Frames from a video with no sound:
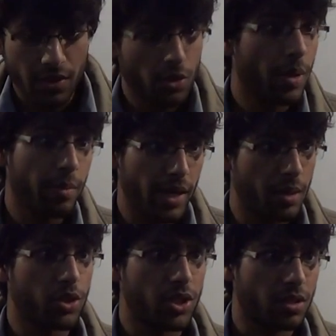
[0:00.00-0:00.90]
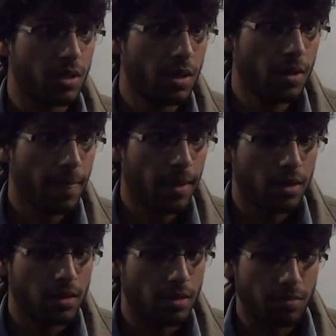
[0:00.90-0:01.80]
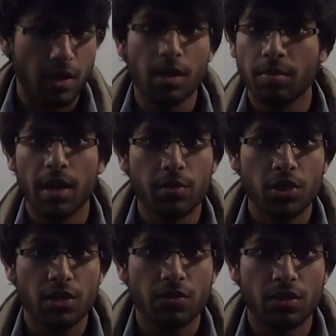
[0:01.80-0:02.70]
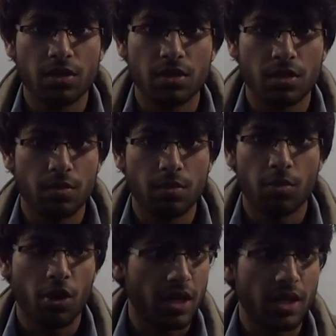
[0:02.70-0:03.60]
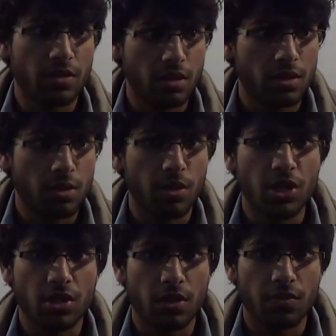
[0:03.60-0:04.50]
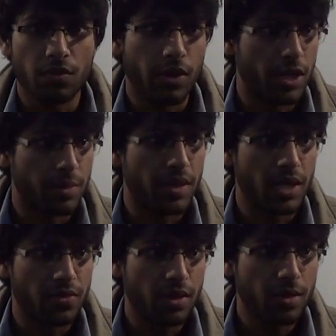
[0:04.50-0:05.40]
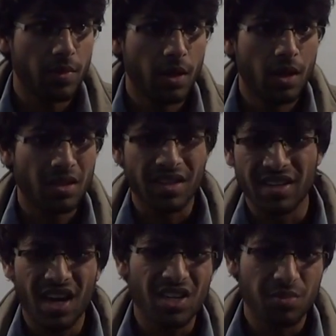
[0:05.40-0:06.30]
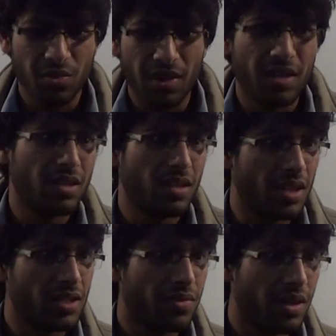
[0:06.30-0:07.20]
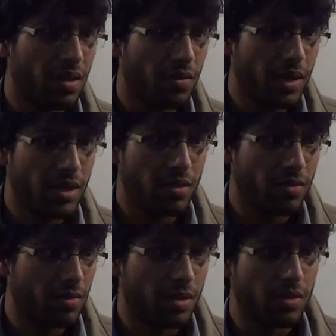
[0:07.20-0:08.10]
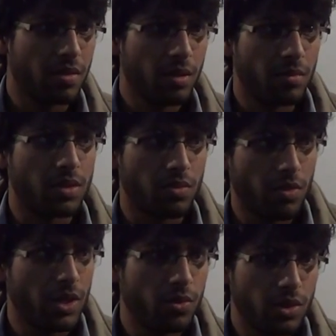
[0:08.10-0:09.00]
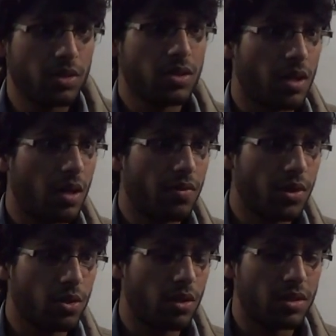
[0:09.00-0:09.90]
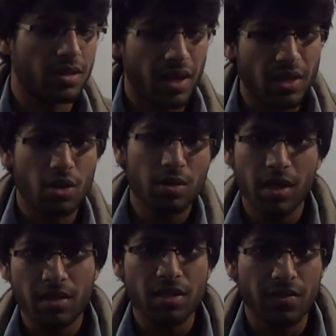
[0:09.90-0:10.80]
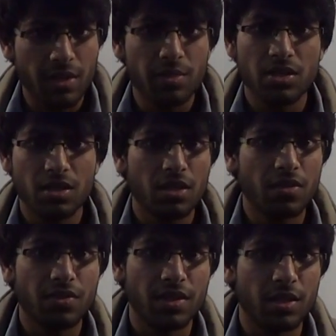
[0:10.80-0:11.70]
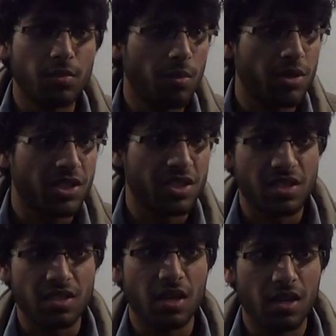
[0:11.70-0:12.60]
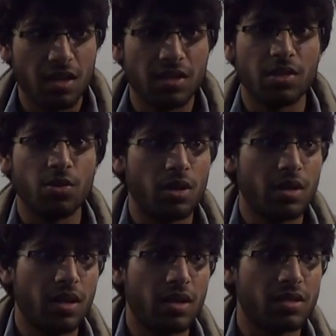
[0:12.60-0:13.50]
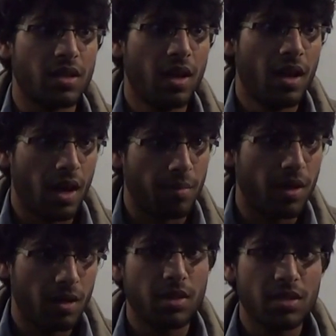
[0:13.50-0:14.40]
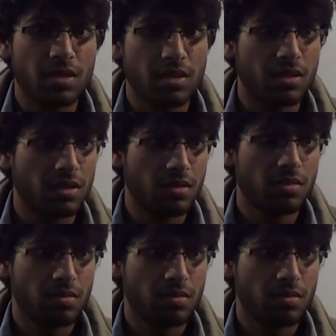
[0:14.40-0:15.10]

went to my minor project. My minor project was modeling and simulation of fluidized bed gasifier. And he asked me why do we still refer to all this? And I told him that 70% of Indian population is still in the rural areas, and biomass is a